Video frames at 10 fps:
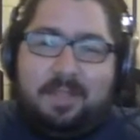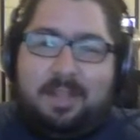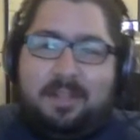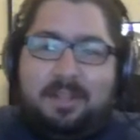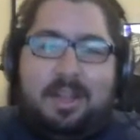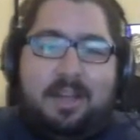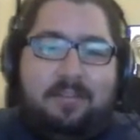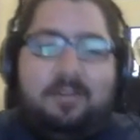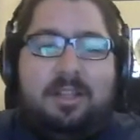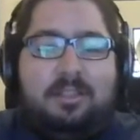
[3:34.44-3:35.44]
And then
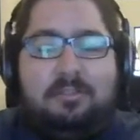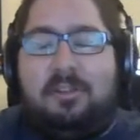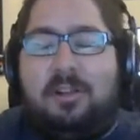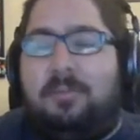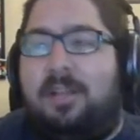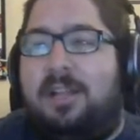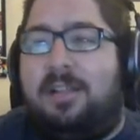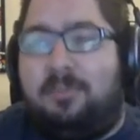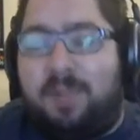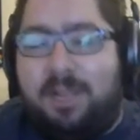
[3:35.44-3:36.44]
halfway through, I'm like,
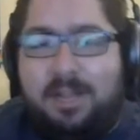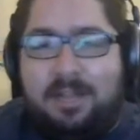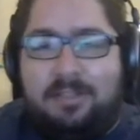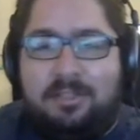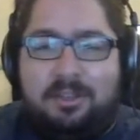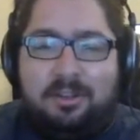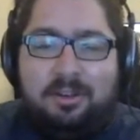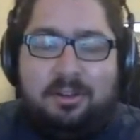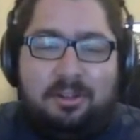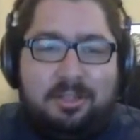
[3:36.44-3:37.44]
wait, I just coded
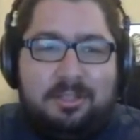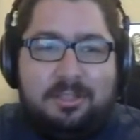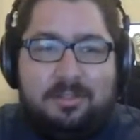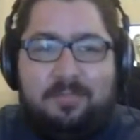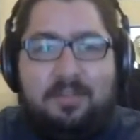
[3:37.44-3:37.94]
all this,